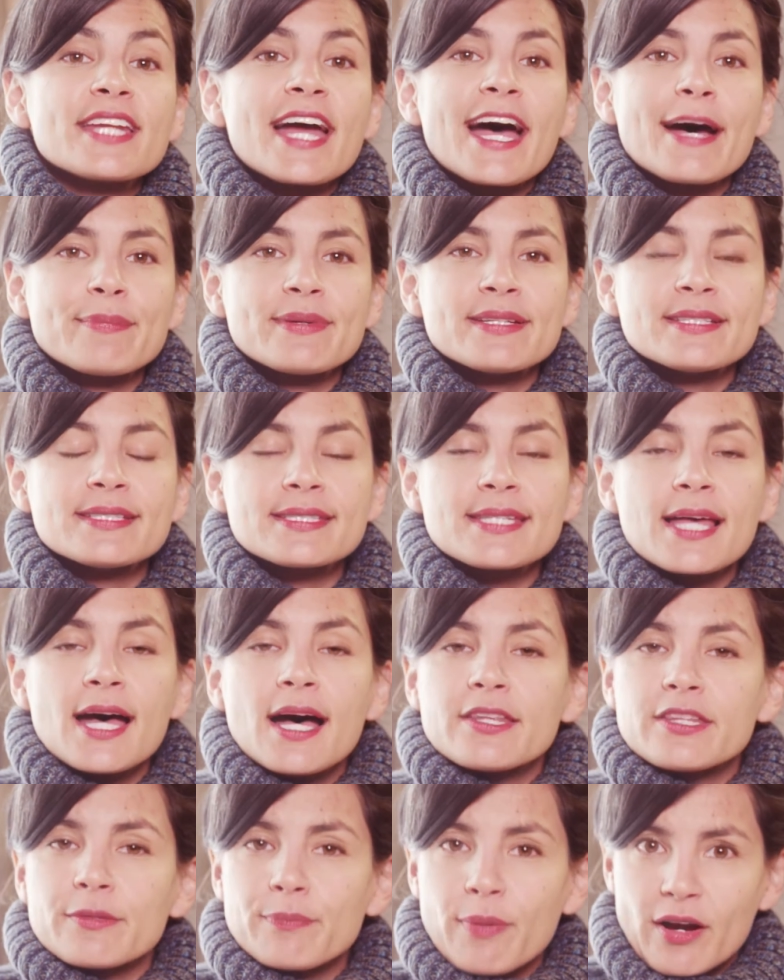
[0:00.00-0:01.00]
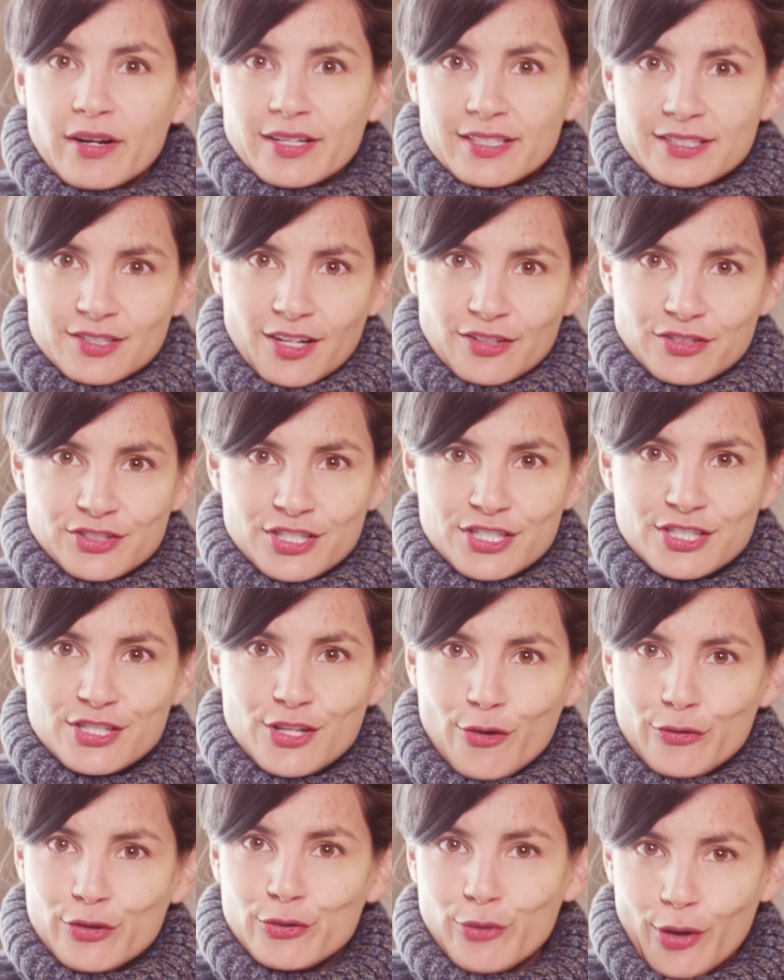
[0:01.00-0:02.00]
happens. The body starts to
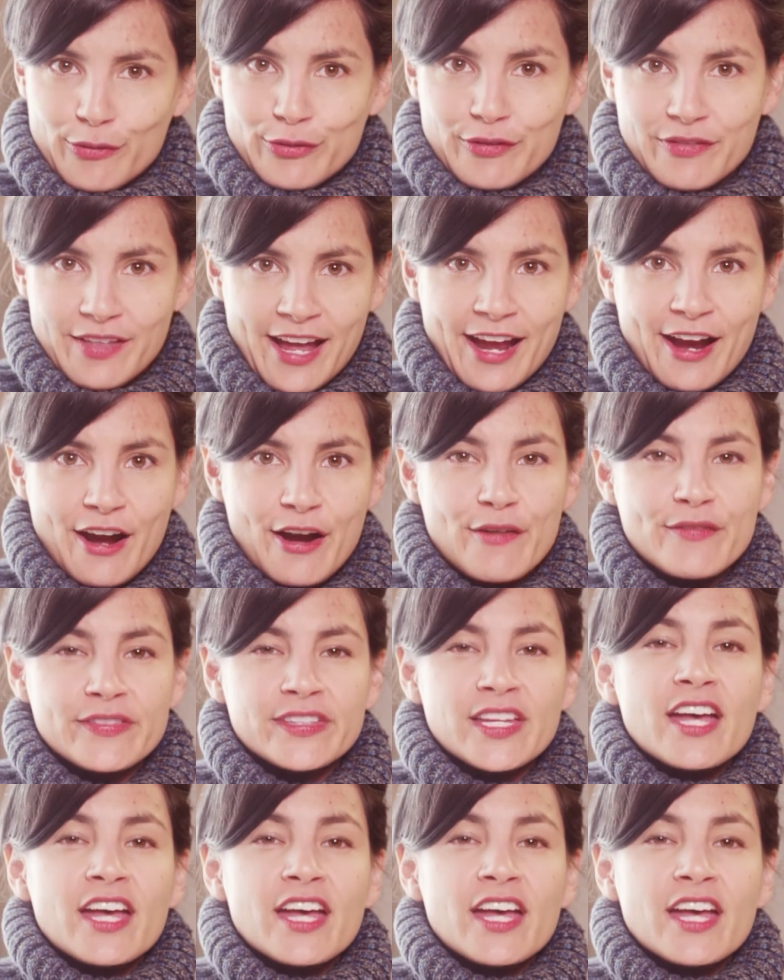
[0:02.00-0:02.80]
slow the growth of the hair.